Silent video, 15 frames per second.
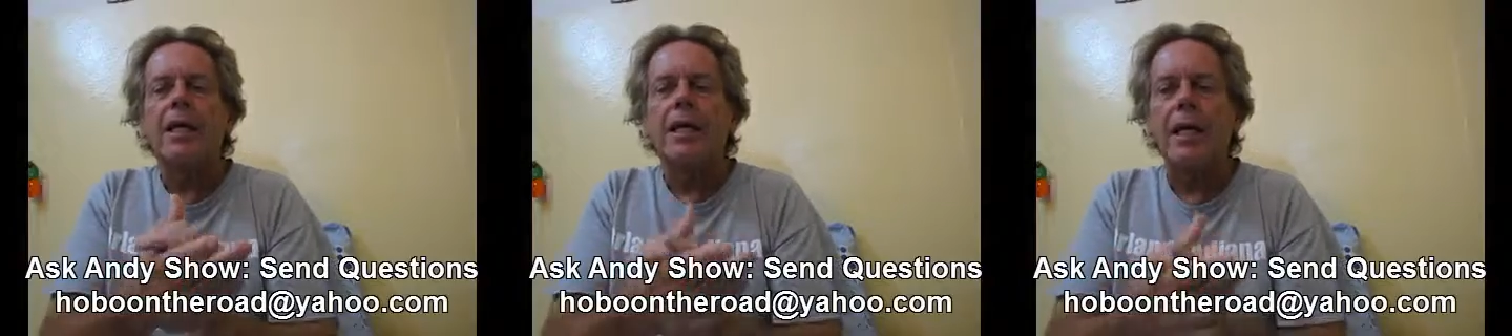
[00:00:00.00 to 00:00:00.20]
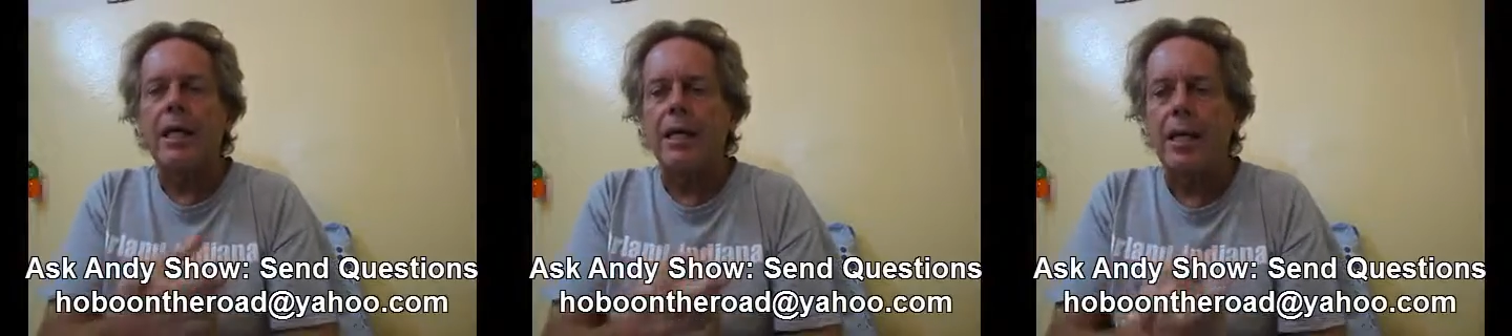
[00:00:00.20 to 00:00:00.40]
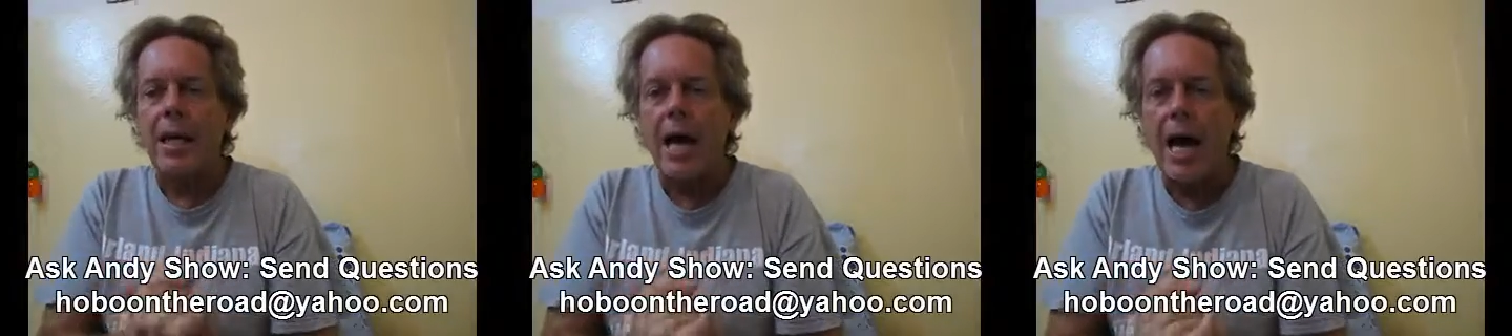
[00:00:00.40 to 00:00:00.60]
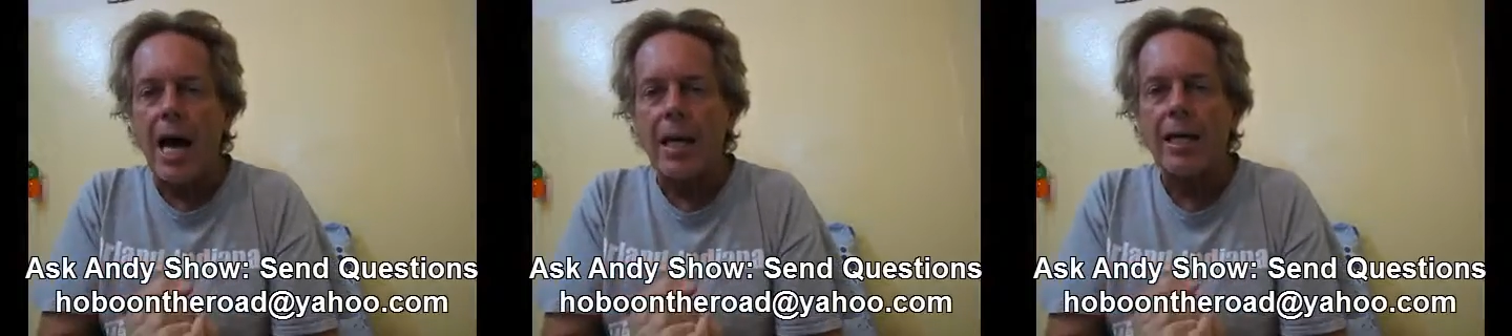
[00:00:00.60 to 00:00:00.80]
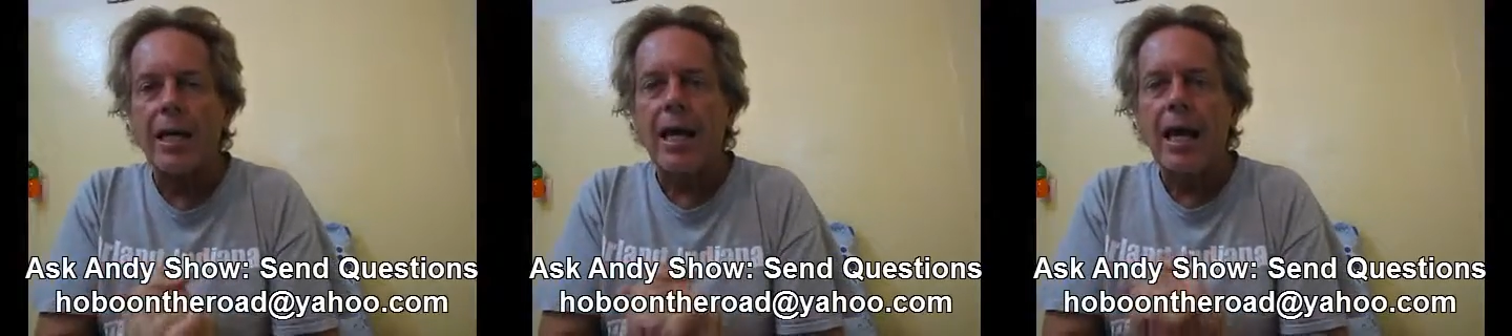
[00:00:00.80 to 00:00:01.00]
and
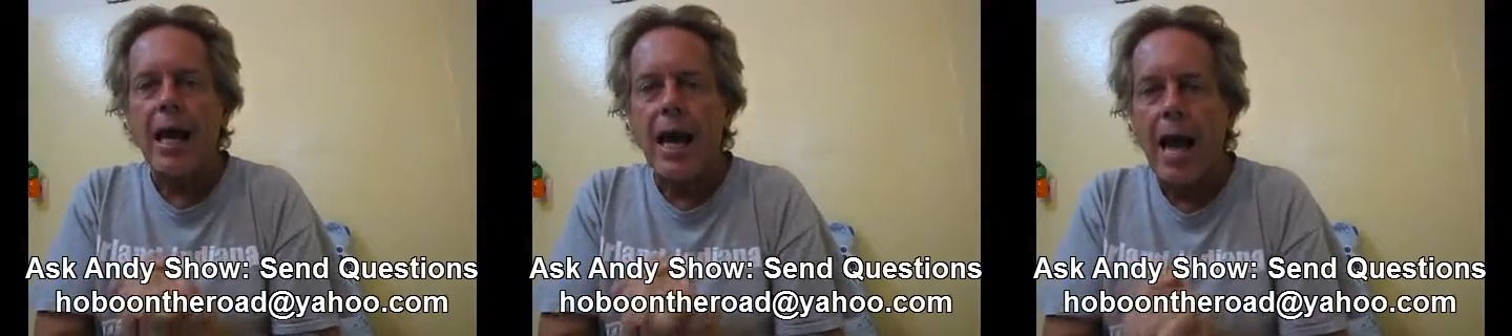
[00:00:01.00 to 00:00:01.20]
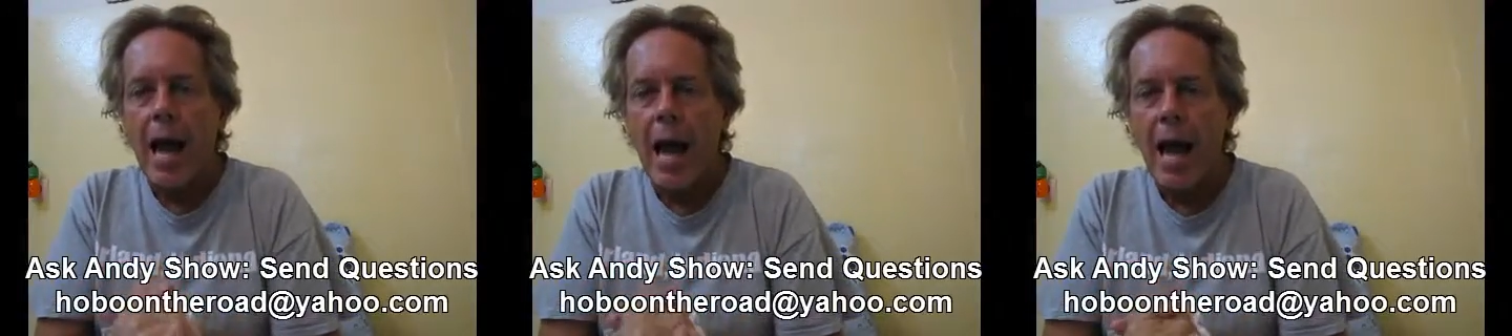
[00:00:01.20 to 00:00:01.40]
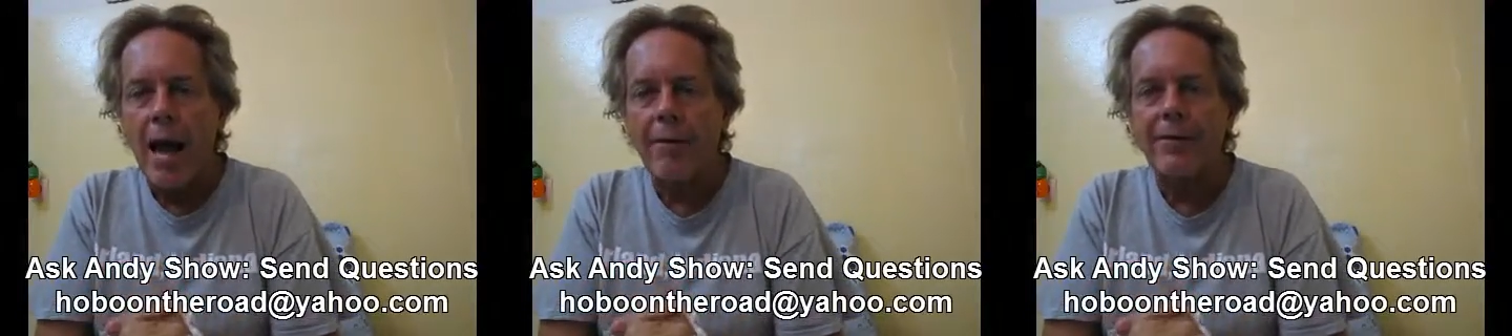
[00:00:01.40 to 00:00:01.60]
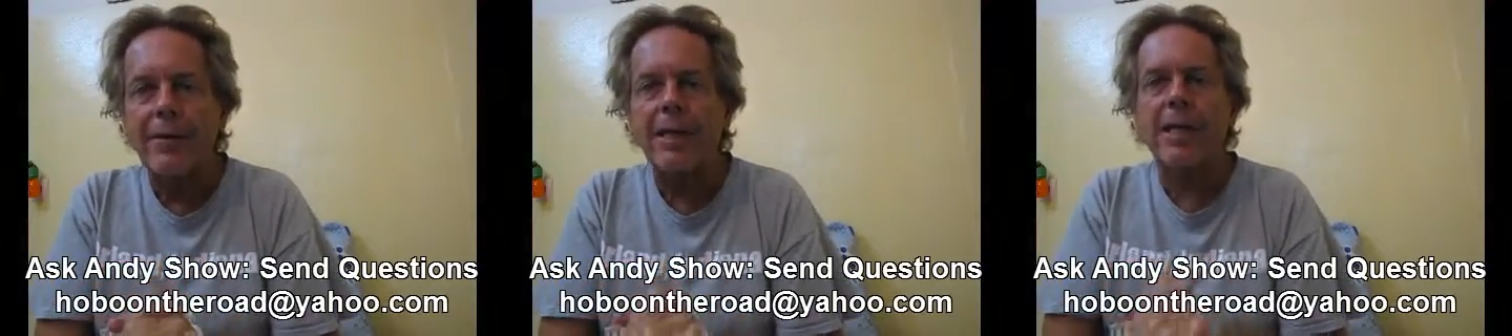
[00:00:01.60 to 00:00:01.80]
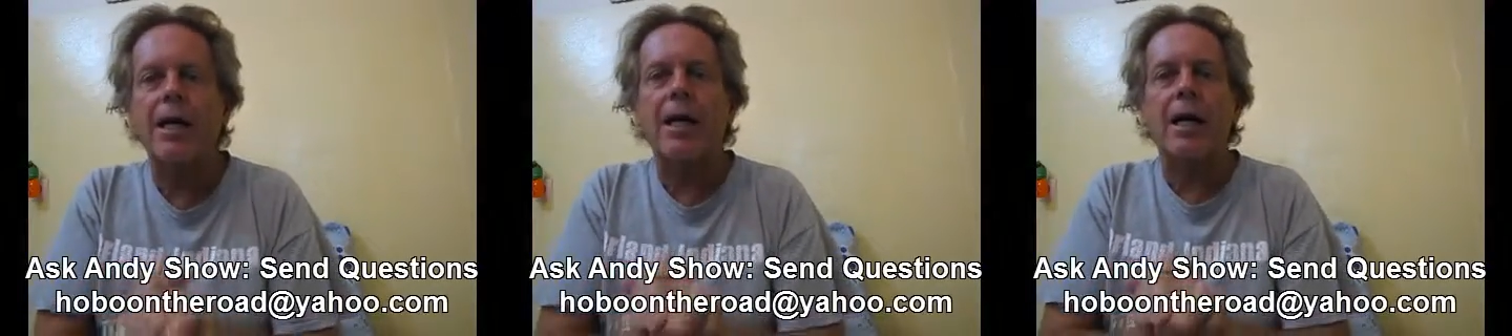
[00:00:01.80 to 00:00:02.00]
not
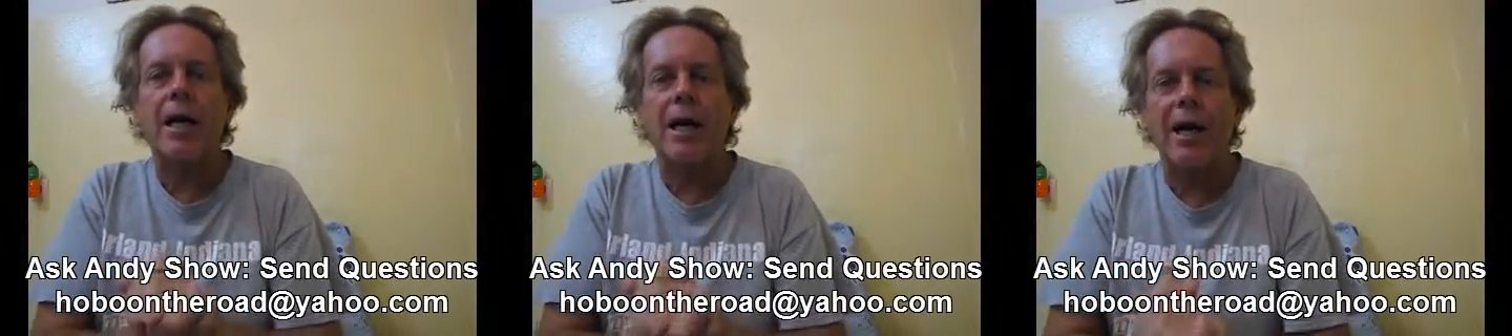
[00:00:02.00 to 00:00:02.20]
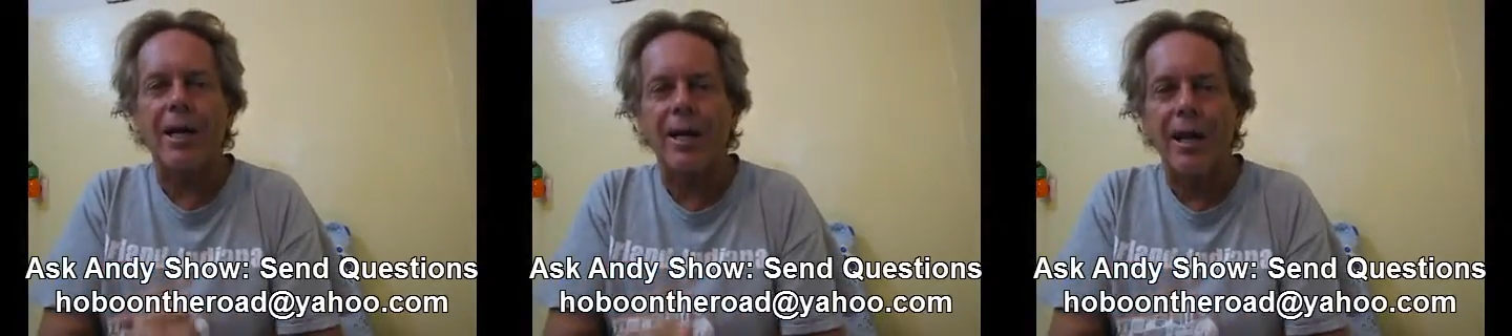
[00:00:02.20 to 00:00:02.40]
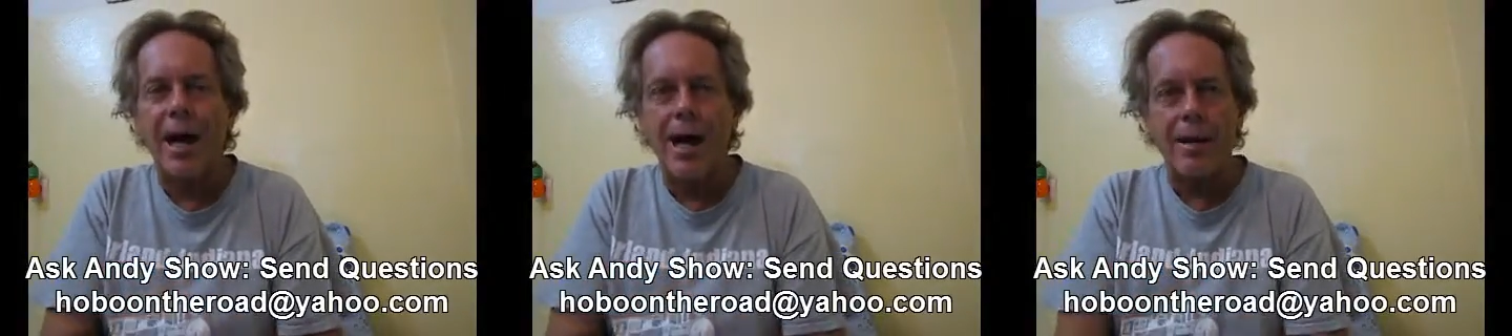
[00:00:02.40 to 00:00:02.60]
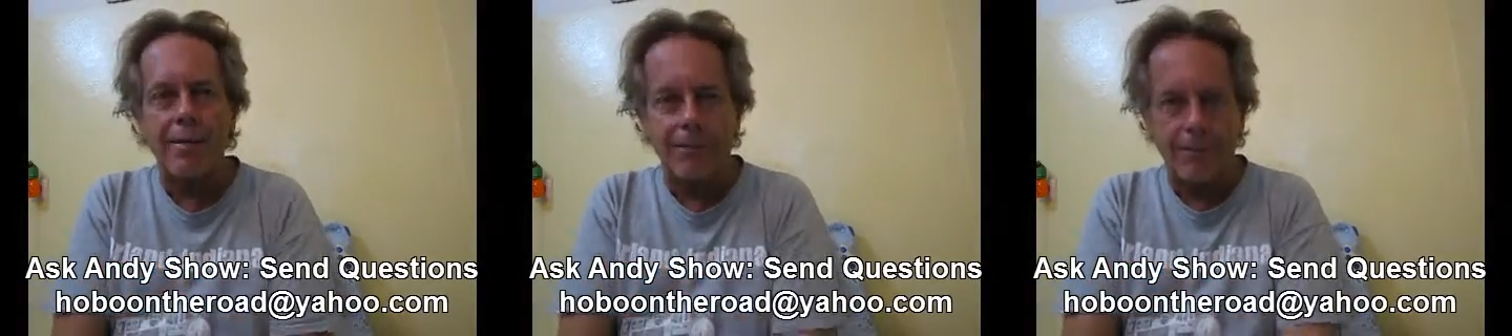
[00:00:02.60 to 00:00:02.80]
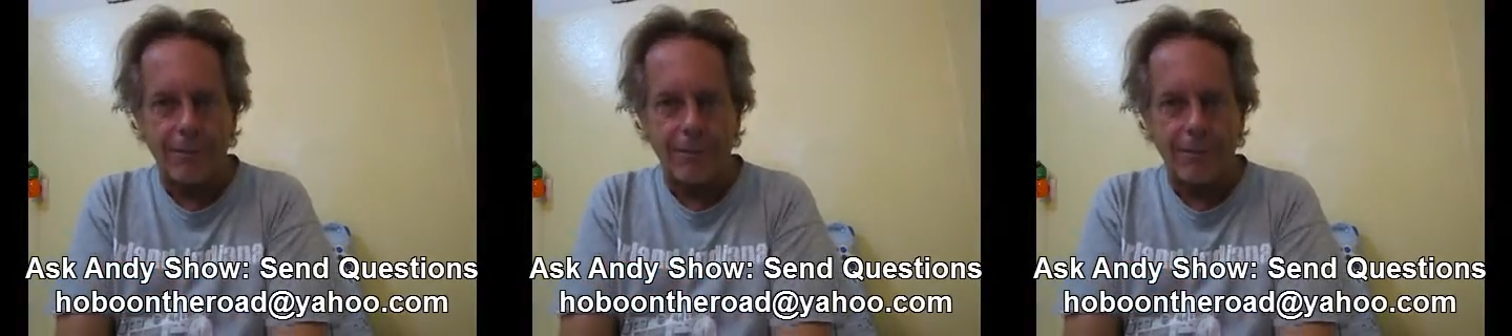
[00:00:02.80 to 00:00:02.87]
having a life.